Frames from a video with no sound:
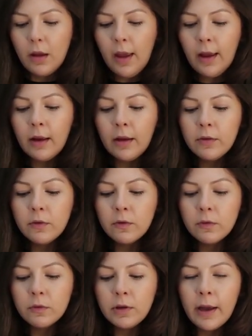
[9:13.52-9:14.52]
and
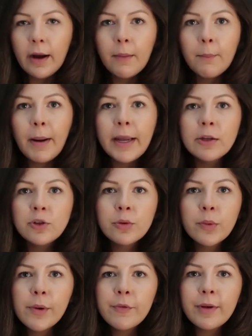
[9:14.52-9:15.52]
yeah my
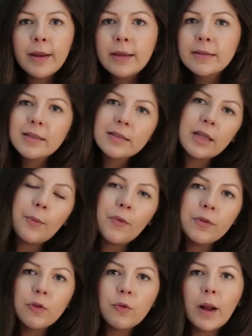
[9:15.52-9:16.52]
issue with it is the same
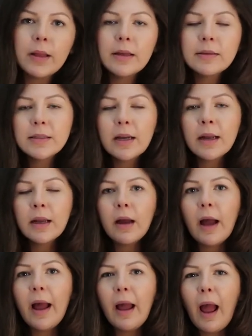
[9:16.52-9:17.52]
with the twilight
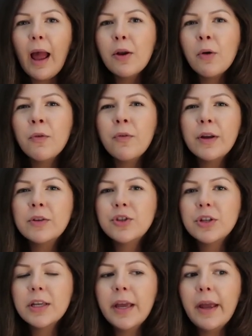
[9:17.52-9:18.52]
saga i i don't think
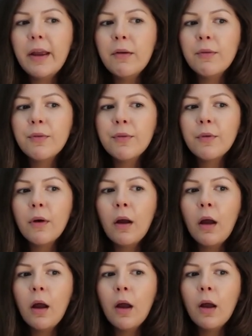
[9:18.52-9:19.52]
she gave
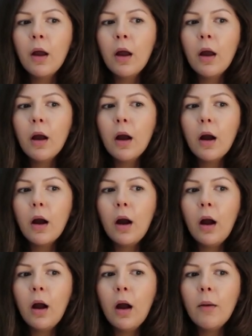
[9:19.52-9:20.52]

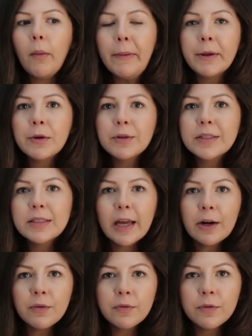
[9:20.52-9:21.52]
uh, a good
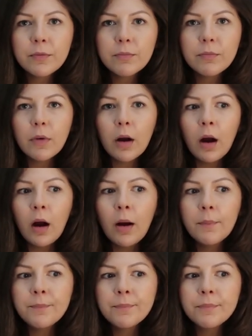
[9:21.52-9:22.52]
set of
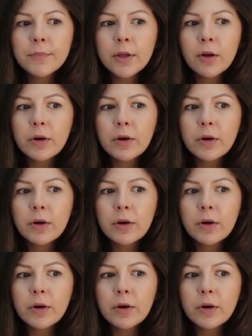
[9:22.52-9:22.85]
um,